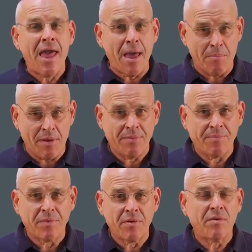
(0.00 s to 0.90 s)
M.
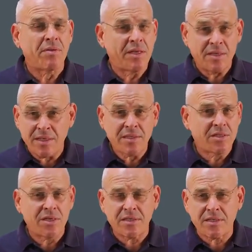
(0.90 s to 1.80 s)
You know, th this is
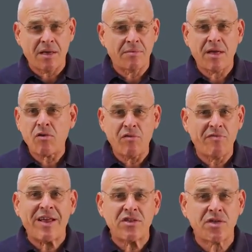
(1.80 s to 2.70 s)
just a, a,
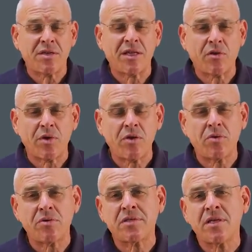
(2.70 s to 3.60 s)
convention that we
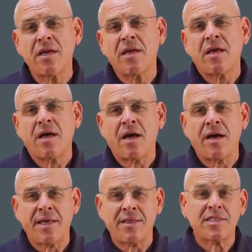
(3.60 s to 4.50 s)
use uh,
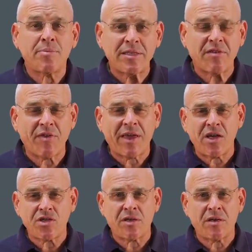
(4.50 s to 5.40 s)
in the
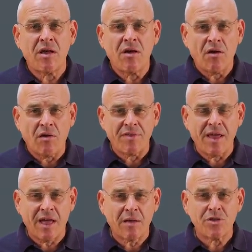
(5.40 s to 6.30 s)
specification of the
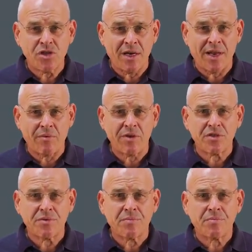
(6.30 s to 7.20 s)
Hack machine
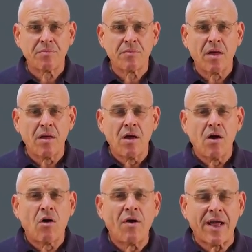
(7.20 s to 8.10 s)
language.
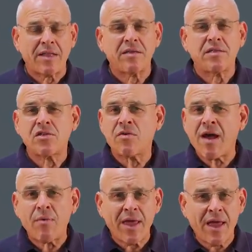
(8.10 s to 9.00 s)
All right, so
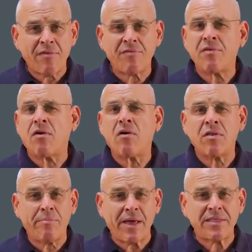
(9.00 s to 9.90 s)
now we have all
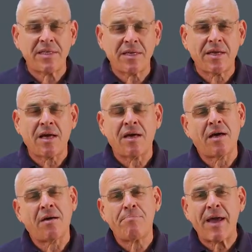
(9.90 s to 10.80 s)
the basic uh,
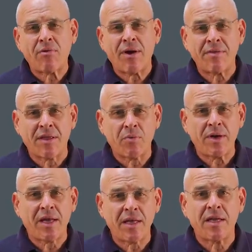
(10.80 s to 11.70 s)
uh, background that we
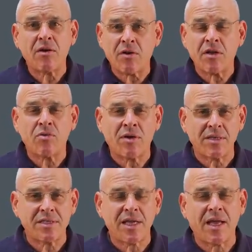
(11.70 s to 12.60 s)
need in order to
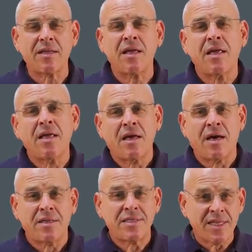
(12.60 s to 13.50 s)
understand
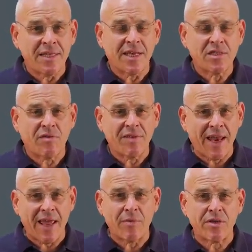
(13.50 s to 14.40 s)
uh, the syntax of the
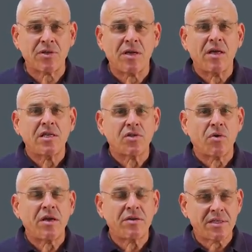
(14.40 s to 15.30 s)
language. So
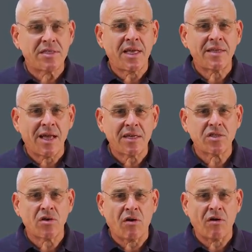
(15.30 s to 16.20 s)
here's the
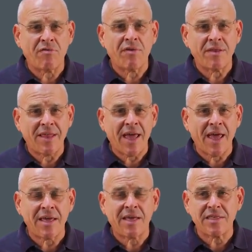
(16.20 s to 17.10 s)
syntax of the
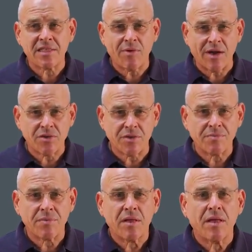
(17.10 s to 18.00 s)
A instruction.
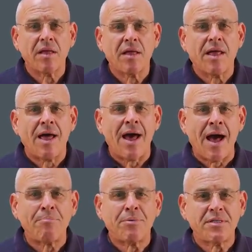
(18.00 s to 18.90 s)

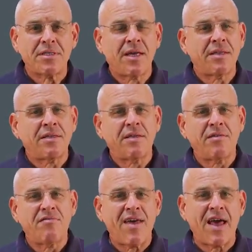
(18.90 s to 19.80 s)
Ampersand
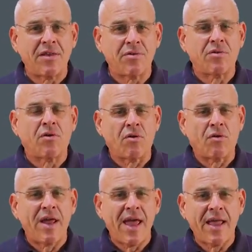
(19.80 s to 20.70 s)
value
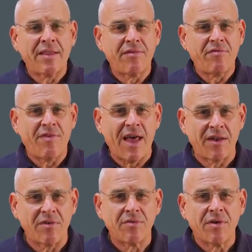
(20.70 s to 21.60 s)
or at value,